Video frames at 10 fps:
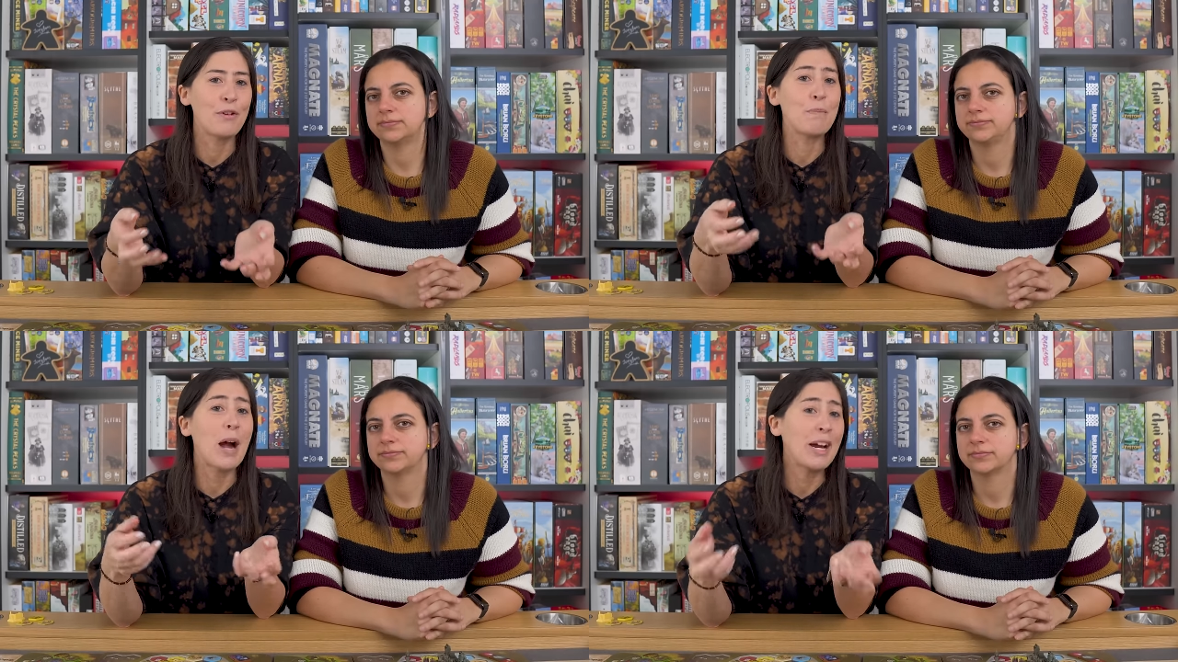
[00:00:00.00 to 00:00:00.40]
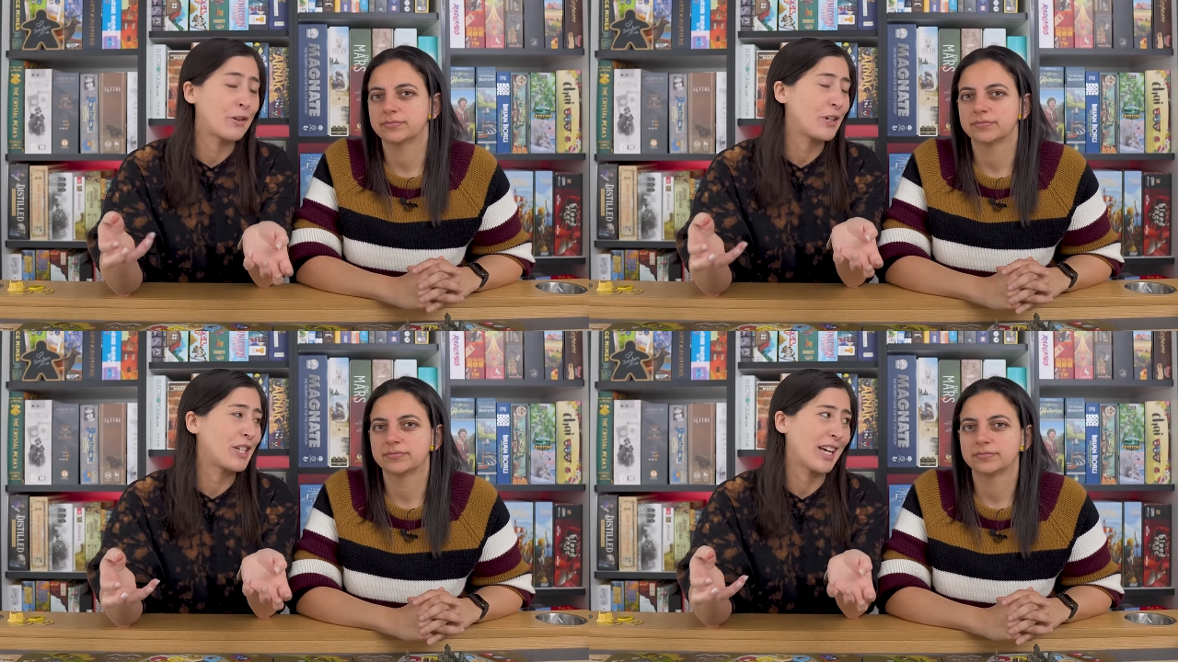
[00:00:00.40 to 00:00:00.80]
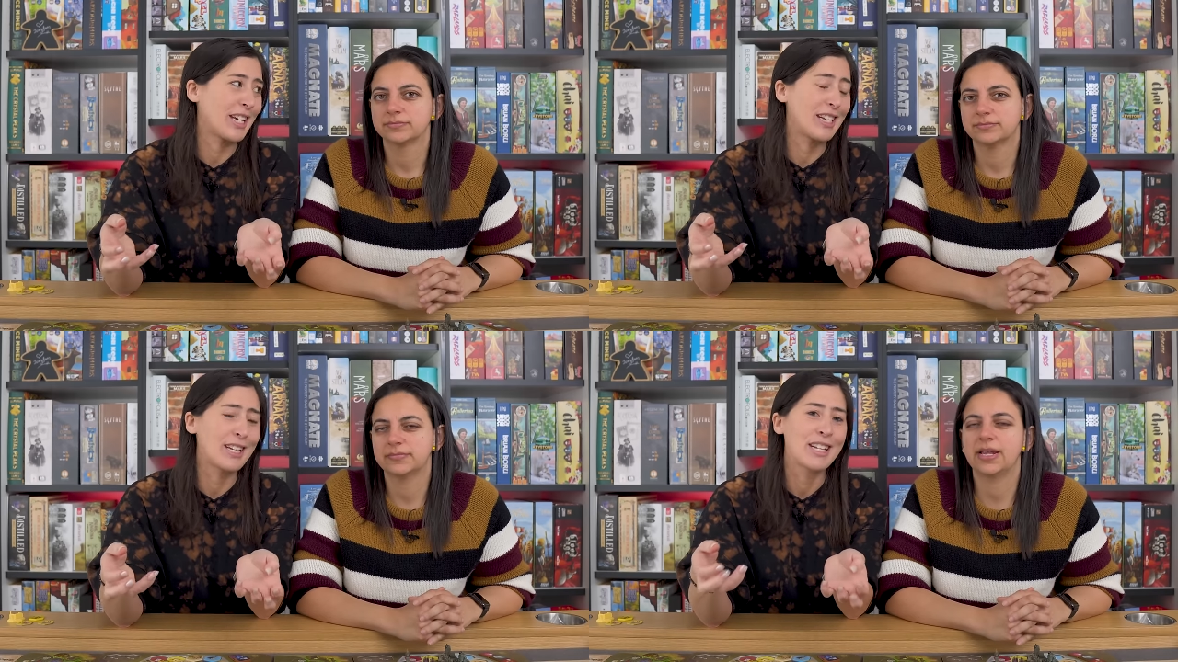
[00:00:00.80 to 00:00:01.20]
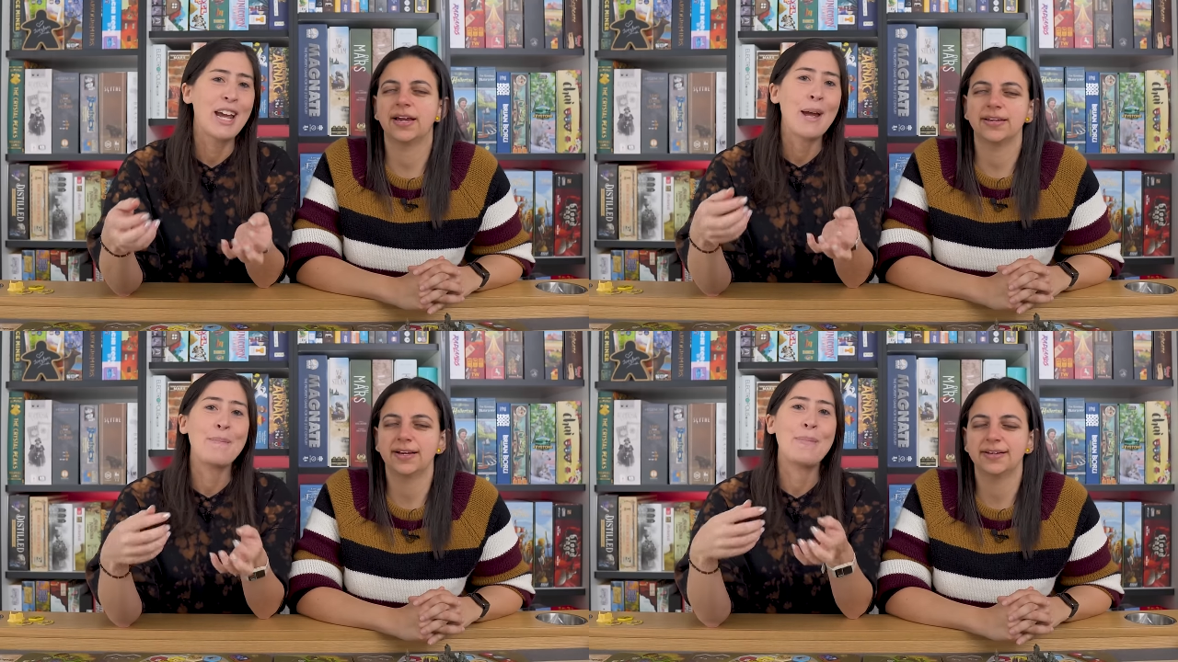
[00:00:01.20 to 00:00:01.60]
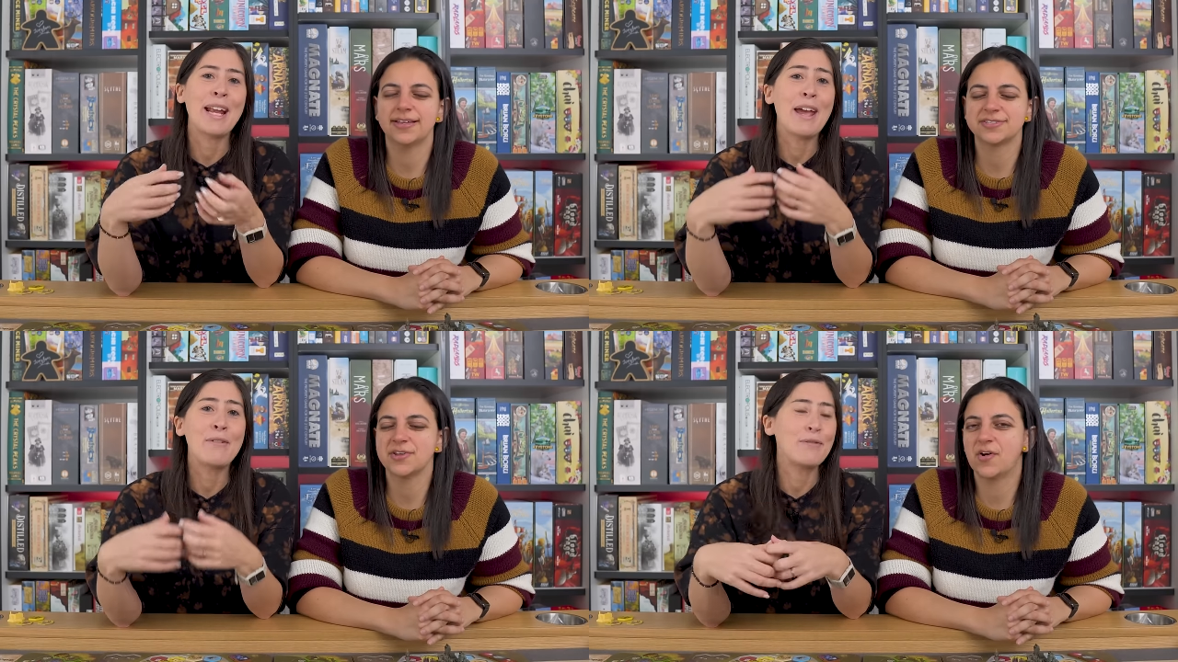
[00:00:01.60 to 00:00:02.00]
Speaker 1: a few microseconds. Yeah, yeah.
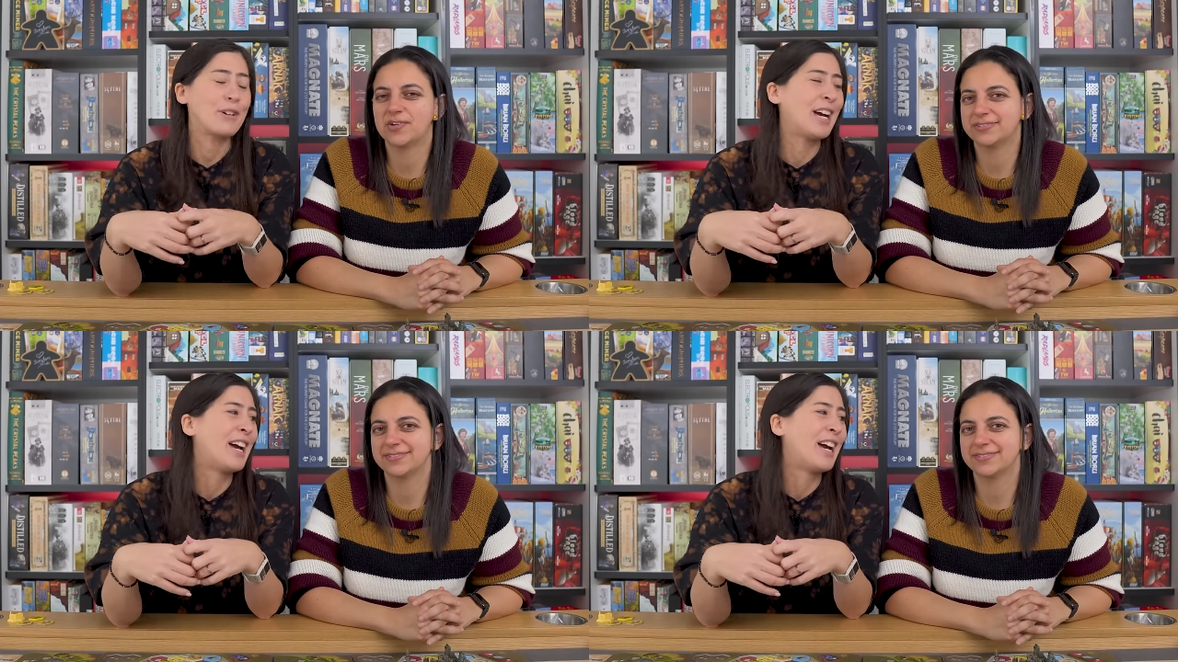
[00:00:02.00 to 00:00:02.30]
But it's, every- not,